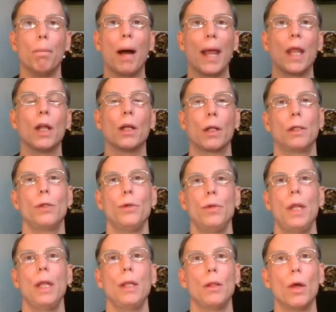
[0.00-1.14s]
by
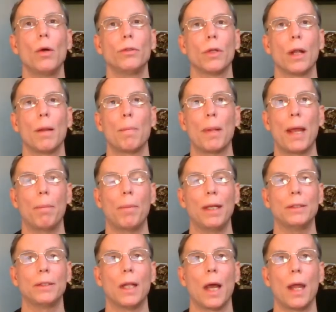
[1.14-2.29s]
including those on a
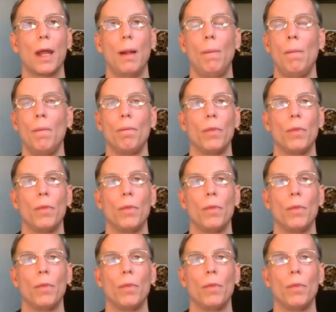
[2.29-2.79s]
plant-based diet,